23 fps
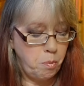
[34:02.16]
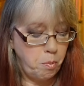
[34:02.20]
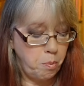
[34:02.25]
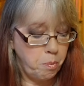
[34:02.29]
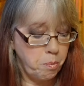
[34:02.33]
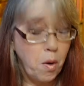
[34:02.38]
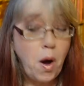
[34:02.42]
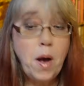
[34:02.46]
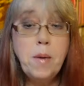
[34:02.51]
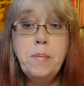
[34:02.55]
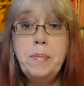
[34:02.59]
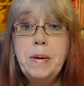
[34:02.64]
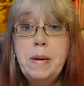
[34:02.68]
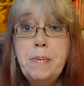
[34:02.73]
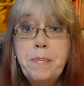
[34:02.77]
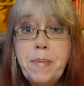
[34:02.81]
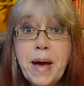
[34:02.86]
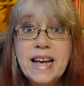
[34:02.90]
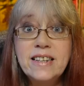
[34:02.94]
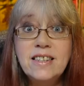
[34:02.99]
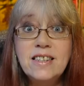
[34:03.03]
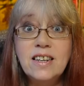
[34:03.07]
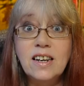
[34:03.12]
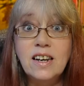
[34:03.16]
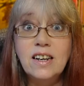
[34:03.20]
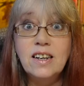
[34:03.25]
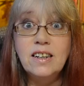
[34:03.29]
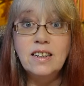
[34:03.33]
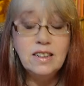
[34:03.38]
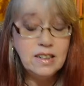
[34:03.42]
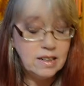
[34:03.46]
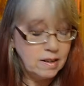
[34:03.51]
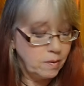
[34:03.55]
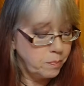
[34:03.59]
might be
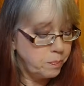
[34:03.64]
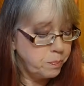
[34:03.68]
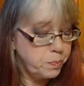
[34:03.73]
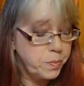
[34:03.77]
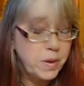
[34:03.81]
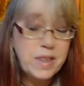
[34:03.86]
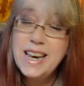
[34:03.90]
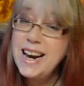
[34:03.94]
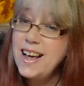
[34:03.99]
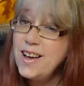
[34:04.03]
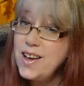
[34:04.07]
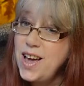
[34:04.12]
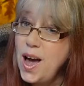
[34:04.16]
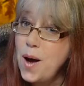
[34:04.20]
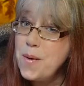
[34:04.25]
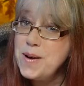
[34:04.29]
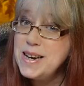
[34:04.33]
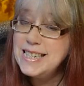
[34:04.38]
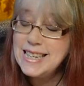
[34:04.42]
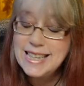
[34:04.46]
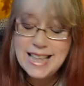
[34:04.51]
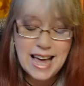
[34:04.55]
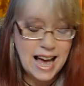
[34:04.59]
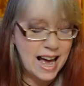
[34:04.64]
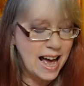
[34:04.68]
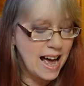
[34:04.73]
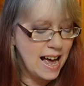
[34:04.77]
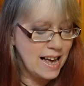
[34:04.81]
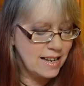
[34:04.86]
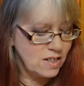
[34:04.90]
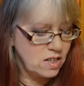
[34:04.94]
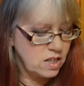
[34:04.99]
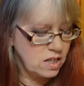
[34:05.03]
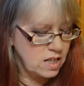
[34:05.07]
better, but they don't go into
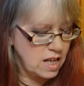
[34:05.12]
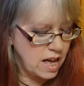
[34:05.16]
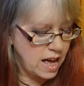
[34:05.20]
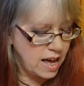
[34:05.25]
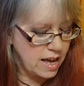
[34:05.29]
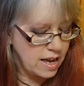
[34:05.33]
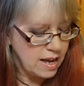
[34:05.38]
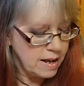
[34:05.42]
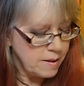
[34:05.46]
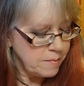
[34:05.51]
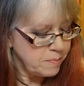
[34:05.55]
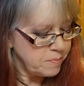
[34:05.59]
that, do they?